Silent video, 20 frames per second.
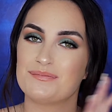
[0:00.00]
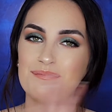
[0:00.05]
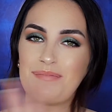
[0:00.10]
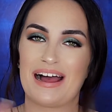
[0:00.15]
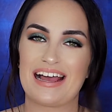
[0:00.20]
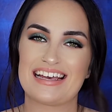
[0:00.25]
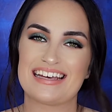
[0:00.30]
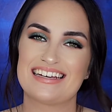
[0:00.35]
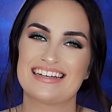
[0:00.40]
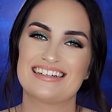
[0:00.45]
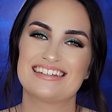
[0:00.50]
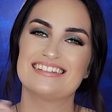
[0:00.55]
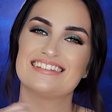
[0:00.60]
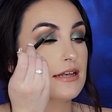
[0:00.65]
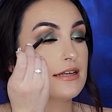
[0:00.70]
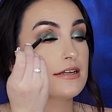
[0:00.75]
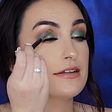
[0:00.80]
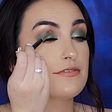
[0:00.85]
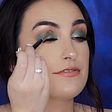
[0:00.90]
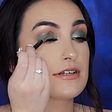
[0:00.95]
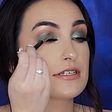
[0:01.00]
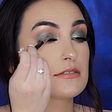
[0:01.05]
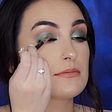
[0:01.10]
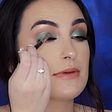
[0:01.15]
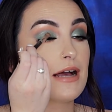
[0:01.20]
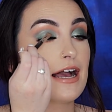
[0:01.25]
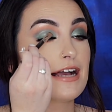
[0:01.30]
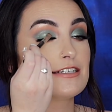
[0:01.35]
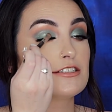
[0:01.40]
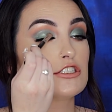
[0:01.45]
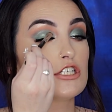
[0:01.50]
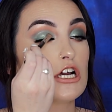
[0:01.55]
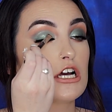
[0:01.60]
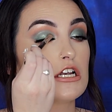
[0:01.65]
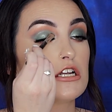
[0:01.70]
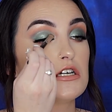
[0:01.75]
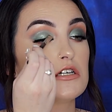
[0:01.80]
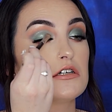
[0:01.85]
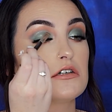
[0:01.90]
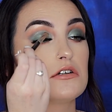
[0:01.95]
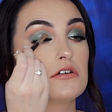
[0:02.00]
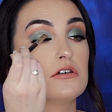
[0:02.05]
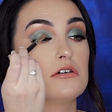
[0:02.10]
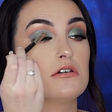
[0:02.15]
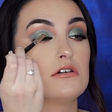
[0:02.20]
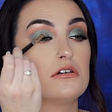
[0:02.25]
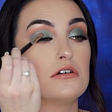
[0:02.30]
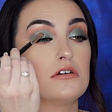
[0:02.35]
Bye. I need to fix my eyeshadow.